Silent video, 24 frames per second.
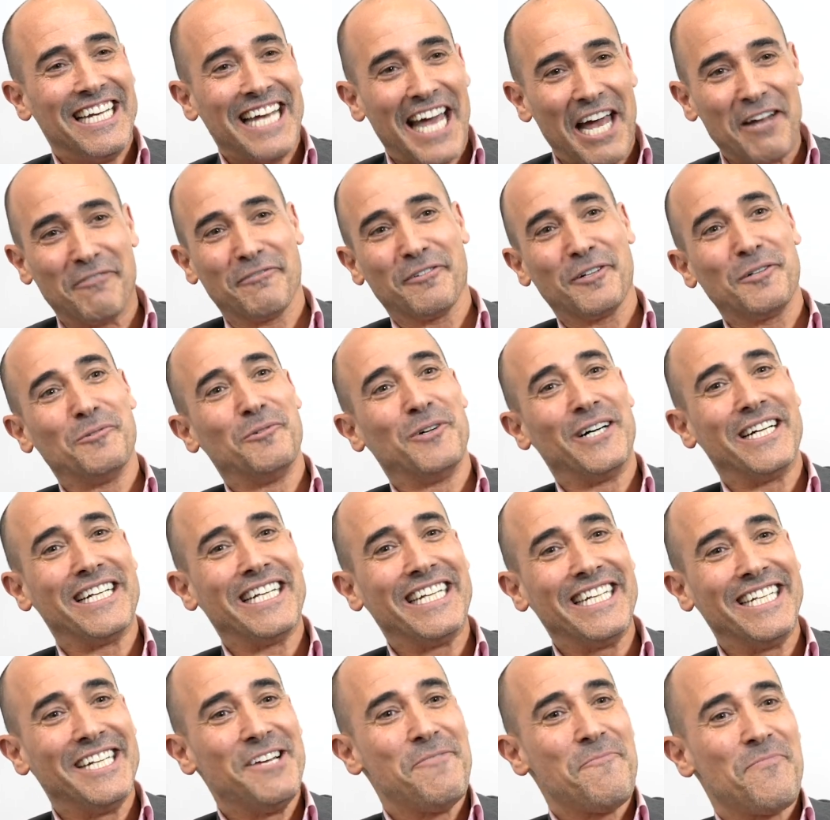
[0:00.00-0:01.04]

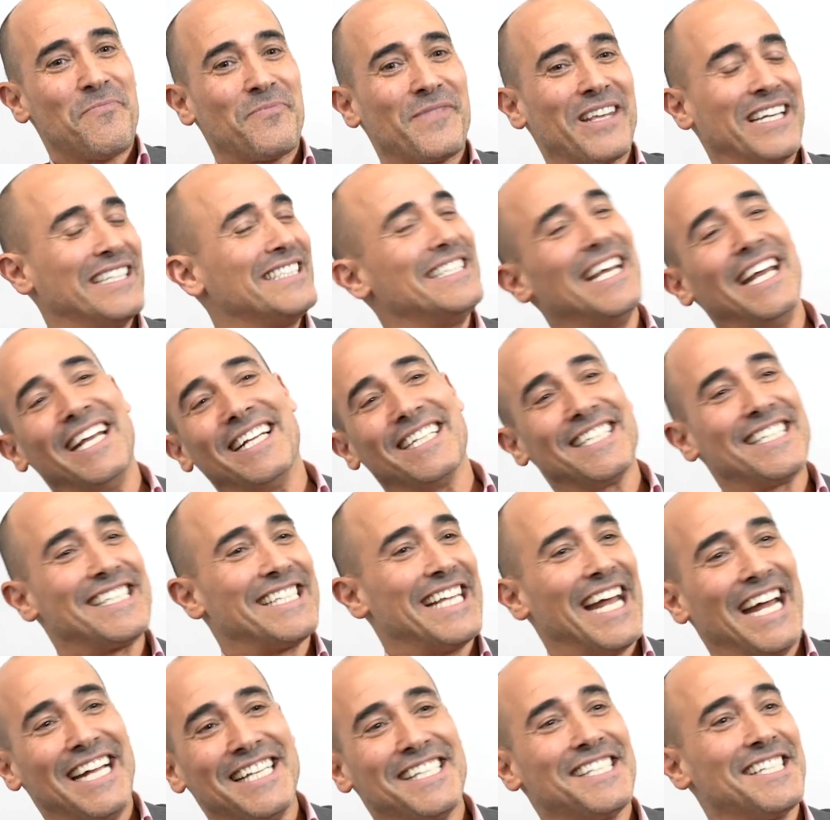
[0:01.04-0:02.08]
everyone can take a
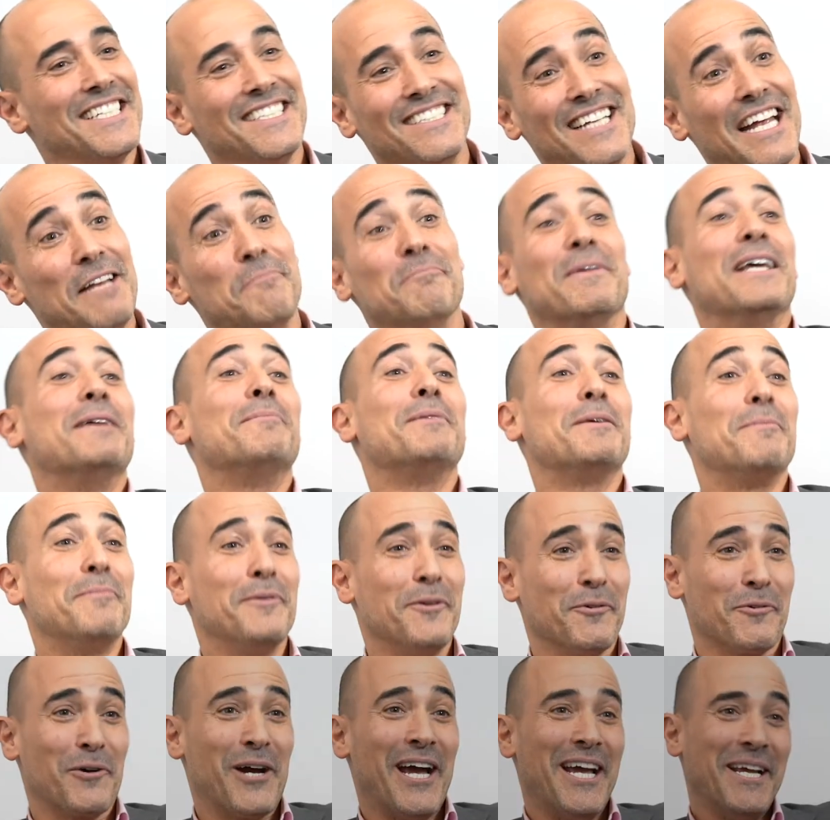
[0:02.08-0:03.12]
stance and maybe
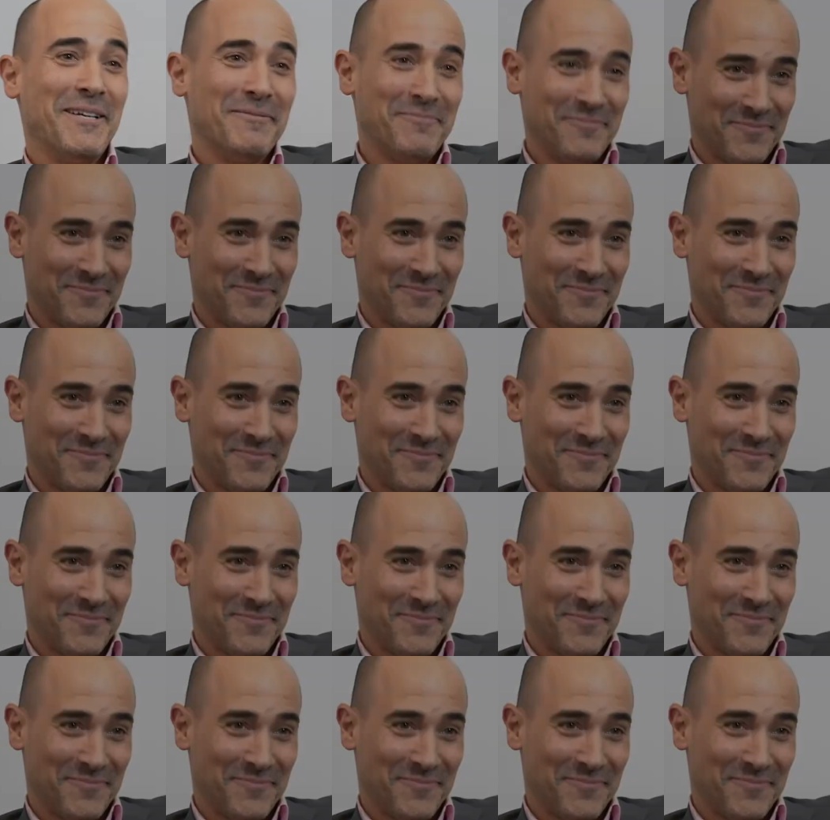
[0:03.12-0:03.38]
be right?